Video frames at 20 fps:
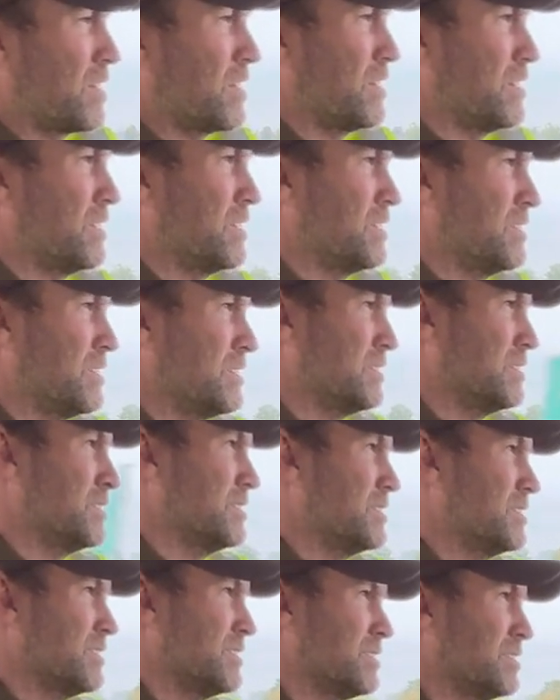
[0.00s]
driving
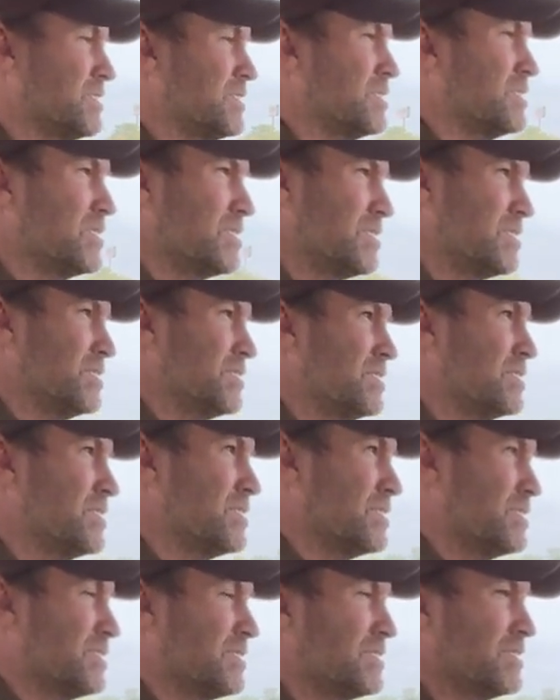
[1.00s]
right into
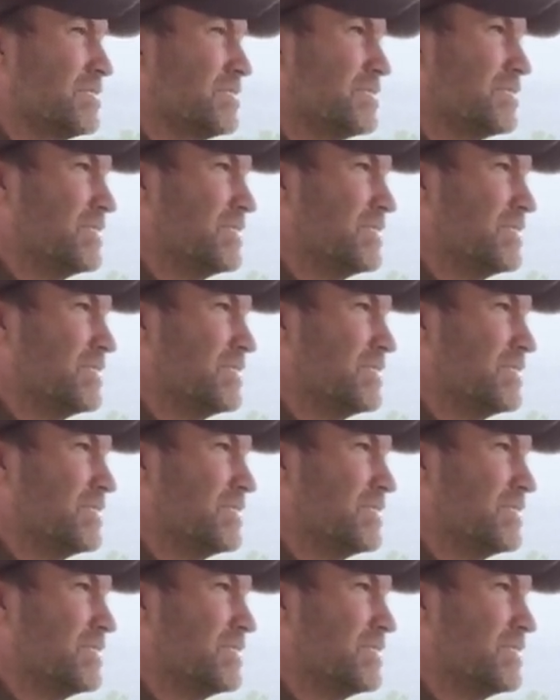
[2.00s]
construction,